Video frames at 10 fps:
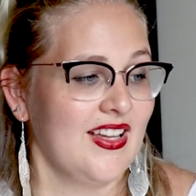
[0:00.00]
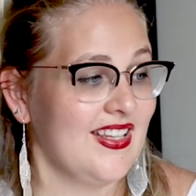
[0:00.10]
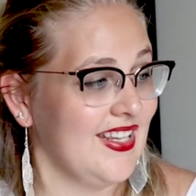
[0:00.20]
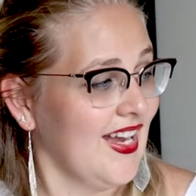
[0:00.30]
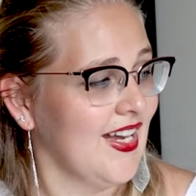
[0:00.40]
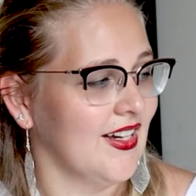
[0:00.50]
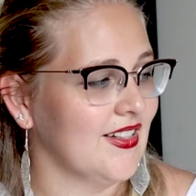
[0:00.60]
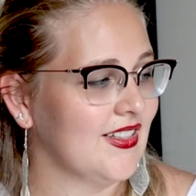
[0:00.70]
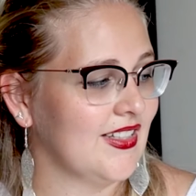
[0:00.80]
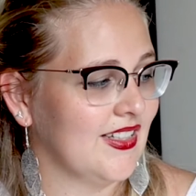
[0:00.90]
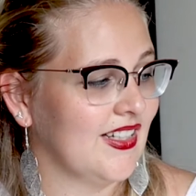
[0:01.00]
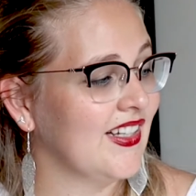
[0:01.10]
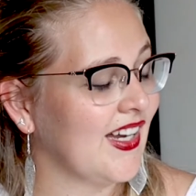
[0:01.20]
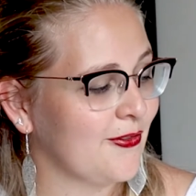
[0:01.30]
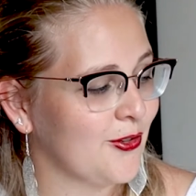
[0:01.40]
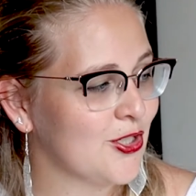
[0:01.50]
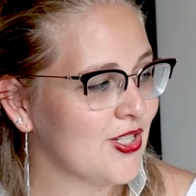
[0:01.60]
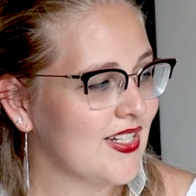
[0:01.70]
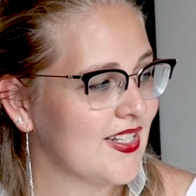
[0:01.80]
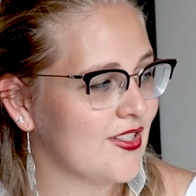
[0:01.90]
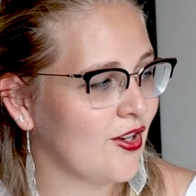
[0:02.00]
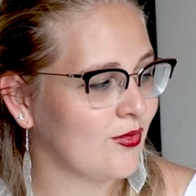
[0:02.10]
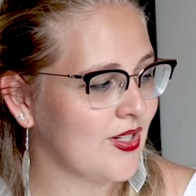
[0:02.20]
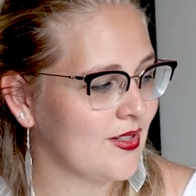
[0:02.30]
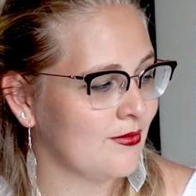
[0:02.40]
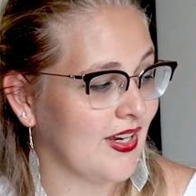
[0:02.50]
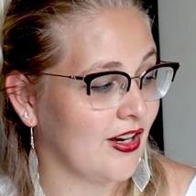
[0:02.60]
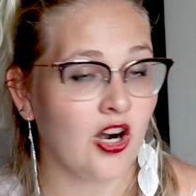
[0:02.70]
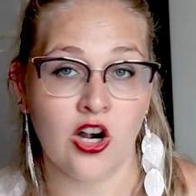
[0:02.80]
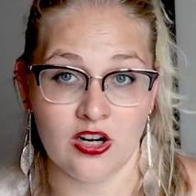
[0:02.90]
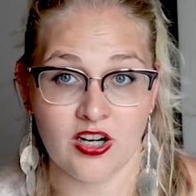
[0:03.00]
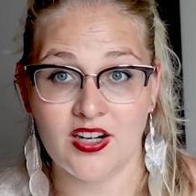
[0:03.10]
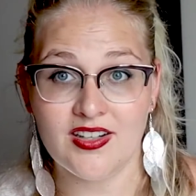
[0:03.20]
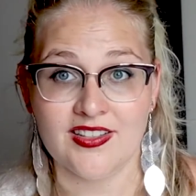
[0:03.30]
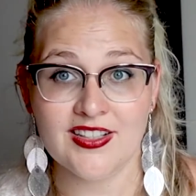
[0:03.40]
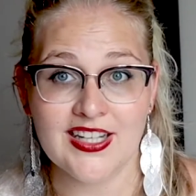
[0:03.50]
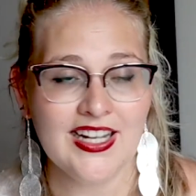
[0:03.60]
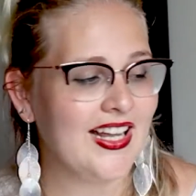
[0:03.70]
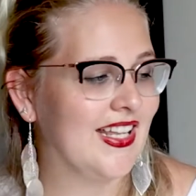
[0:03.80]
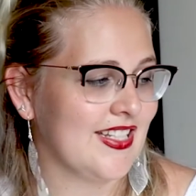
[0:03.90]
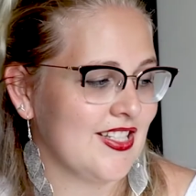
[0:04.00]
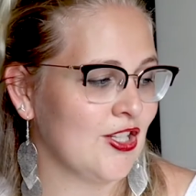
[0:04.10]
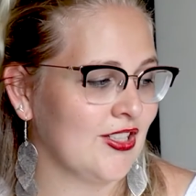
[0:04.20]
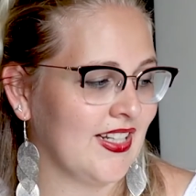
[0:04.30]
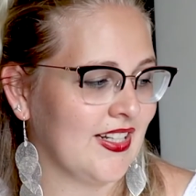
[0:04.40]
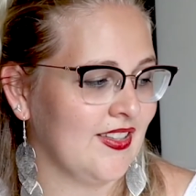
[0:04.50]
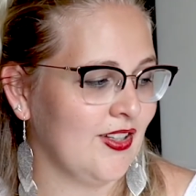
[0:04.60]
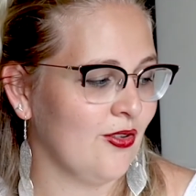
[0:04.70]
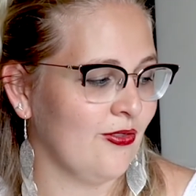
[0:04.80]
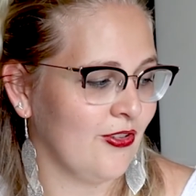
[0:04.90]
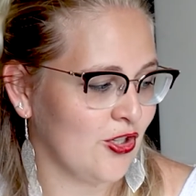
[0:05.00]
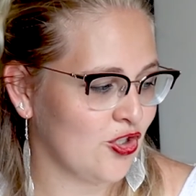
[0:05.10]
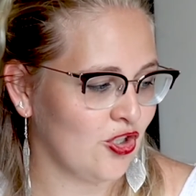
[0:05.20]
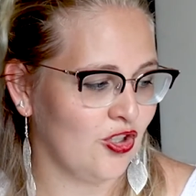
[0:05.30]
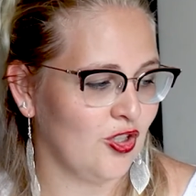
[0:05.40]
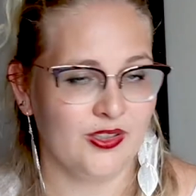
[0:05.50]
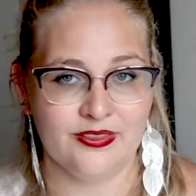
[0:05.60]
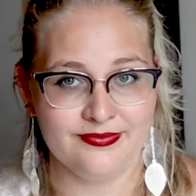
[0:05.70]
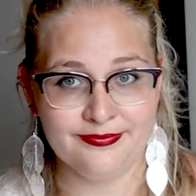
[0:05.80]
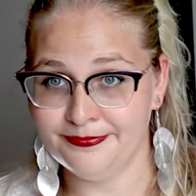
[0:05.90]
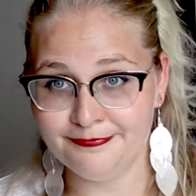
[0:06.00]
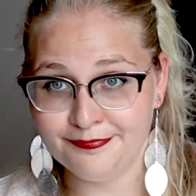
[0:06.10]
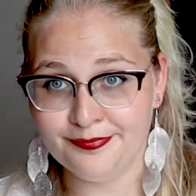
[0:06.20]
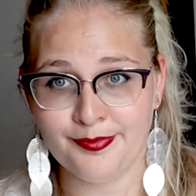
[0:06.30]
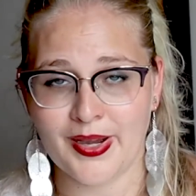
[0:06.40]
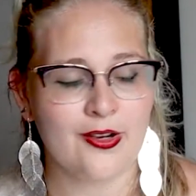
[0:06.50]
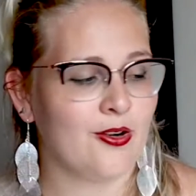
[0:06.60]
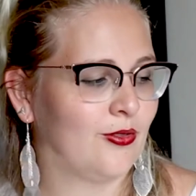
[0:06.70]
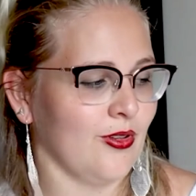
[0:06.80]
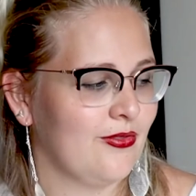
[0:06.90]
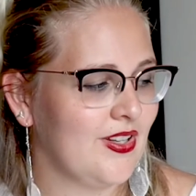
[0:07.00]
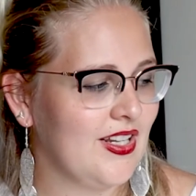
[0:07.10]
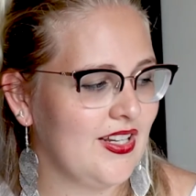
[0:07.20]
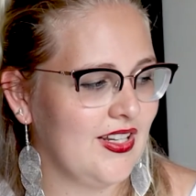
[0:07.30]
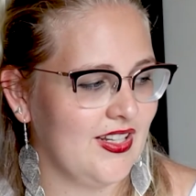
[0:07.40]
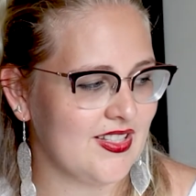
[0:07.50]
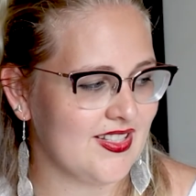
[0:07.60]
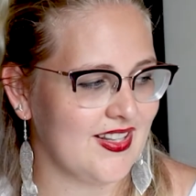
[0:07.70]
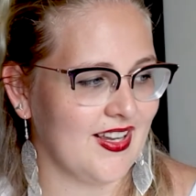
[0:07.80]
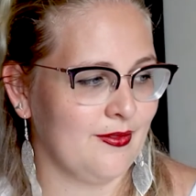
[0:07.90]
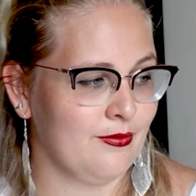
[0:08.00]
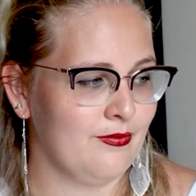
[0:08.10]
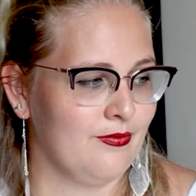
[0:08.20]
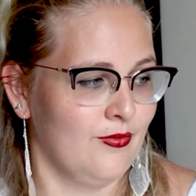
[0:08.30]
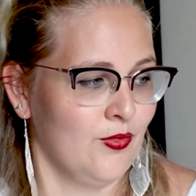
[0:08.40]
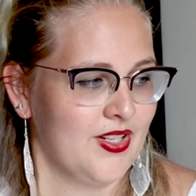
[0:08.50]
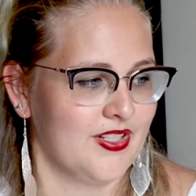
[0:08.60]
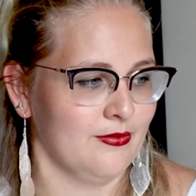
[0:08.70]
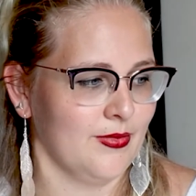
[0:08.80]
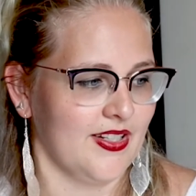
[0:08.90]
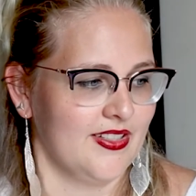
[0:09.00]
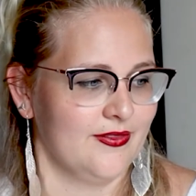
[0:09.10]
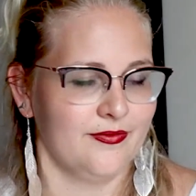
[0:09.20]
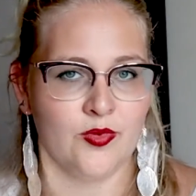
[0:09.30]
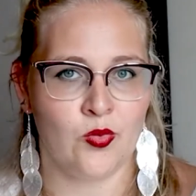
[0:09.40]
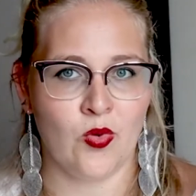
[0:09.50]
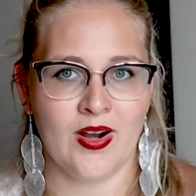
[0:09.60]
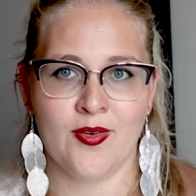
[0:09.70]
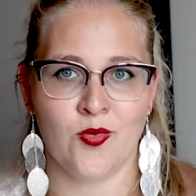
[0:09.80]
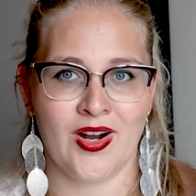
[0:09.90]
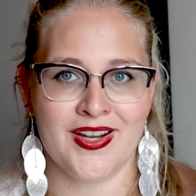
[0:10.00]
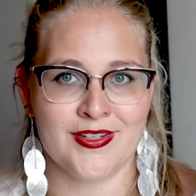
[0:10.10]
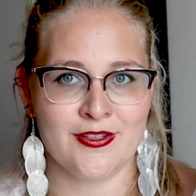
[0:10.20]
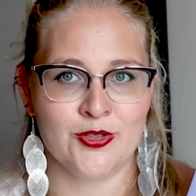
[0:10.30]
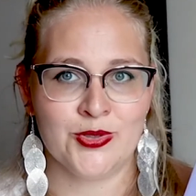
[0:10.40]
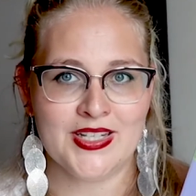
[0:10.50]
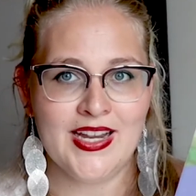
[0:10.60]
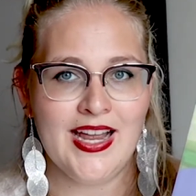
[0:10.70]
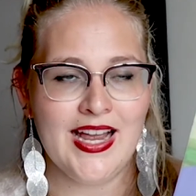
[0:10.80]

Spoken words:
yeah, unfortunately it's not written by her, and it's not like the official biography. It's like written by a white dude.